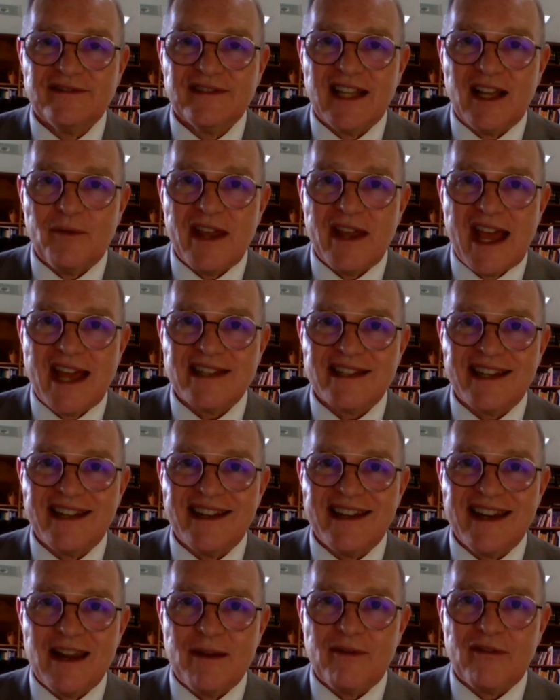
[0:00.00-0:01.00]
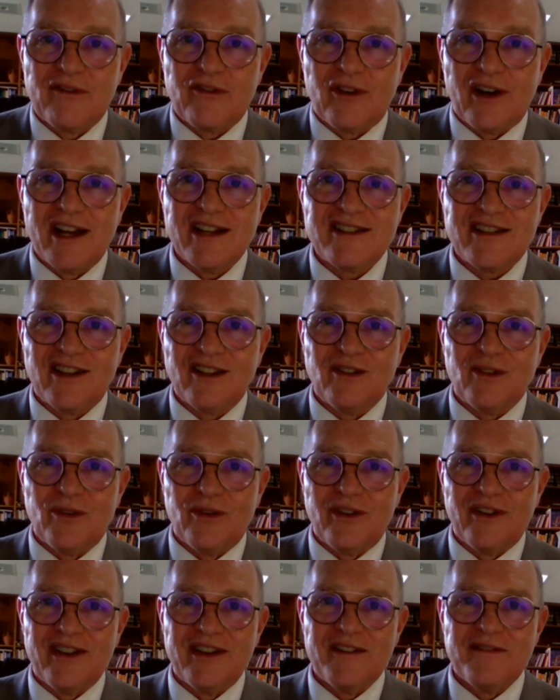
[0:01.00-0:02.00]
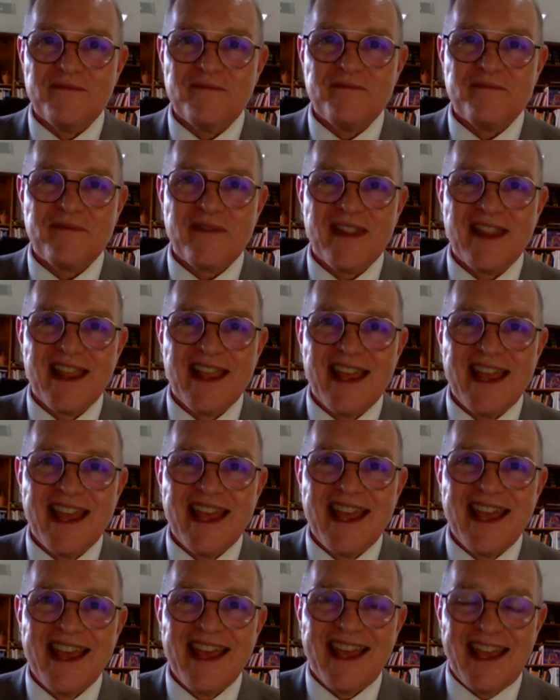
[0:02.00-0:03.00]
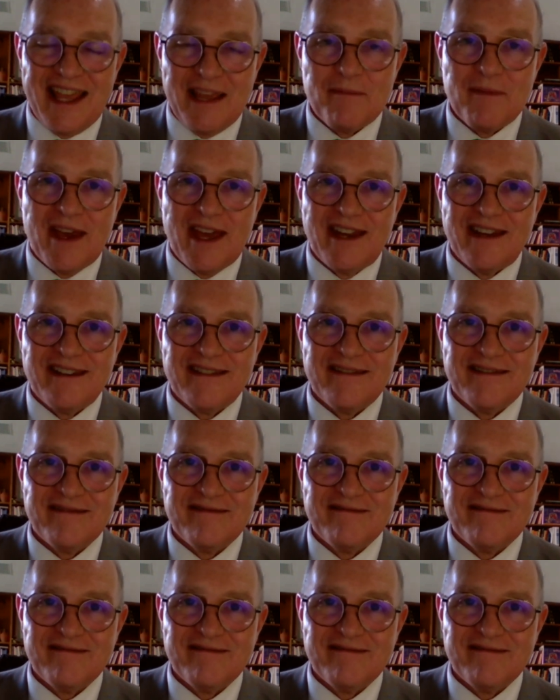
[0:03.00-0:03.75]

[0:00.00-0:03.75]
And we ask it in the name of Christ our Lord. Amen.